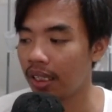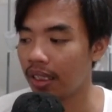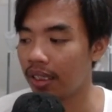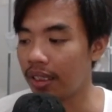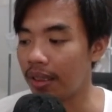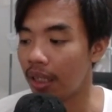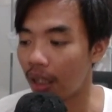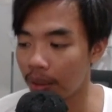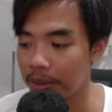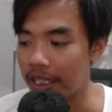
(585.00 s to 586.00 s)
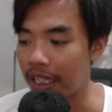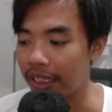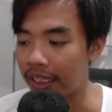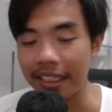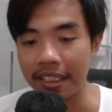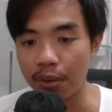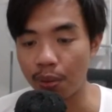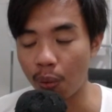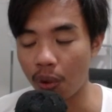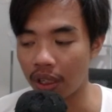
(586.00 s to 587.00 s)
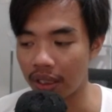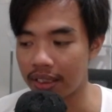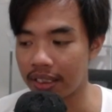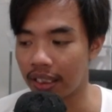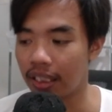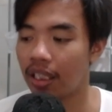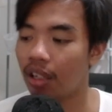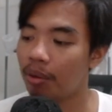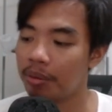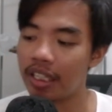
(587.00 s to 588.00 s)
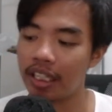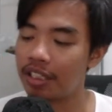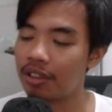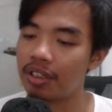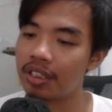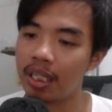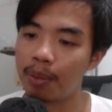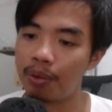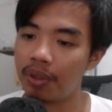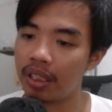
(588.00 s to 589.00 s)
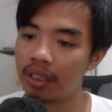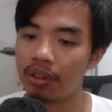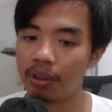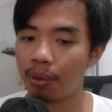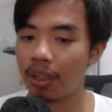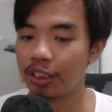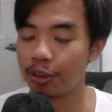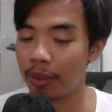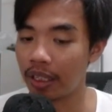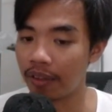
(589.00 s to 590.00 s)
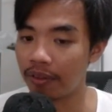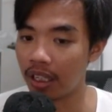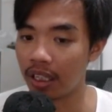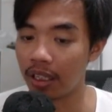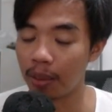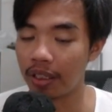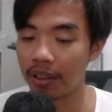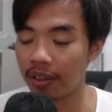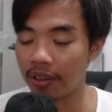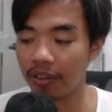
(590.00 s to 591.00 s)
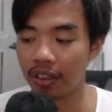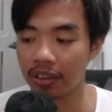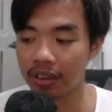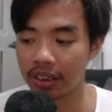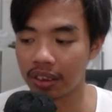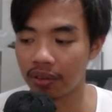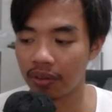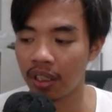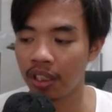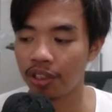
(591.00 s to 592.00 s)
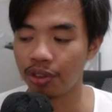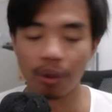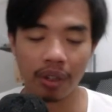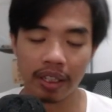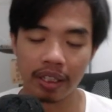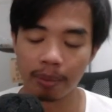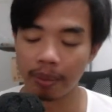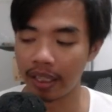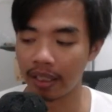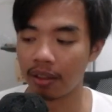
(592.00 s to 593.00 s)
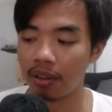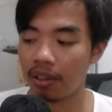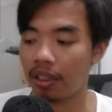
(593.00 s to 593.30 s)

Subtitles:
the object is one single object, it's not separate. Otherwise you might have a little bit of difficulty on joining them later on.